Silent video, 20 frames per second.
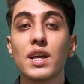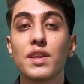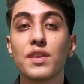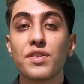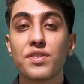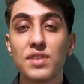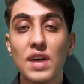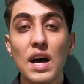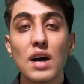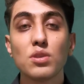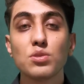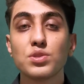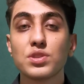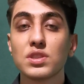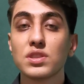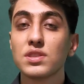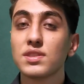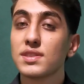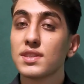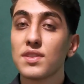
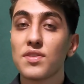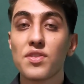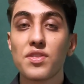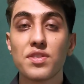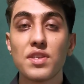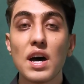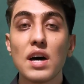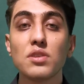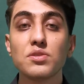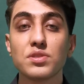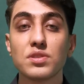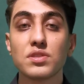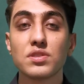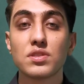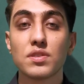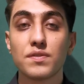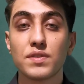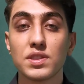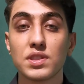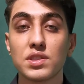thousands and
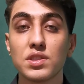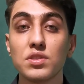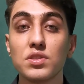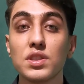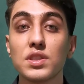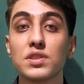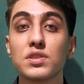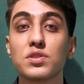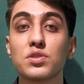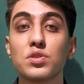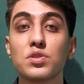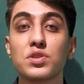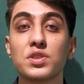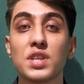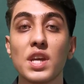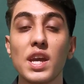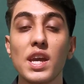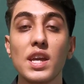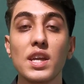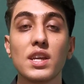thousands of students to
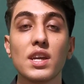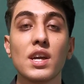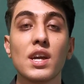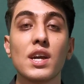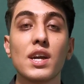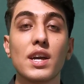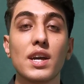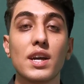take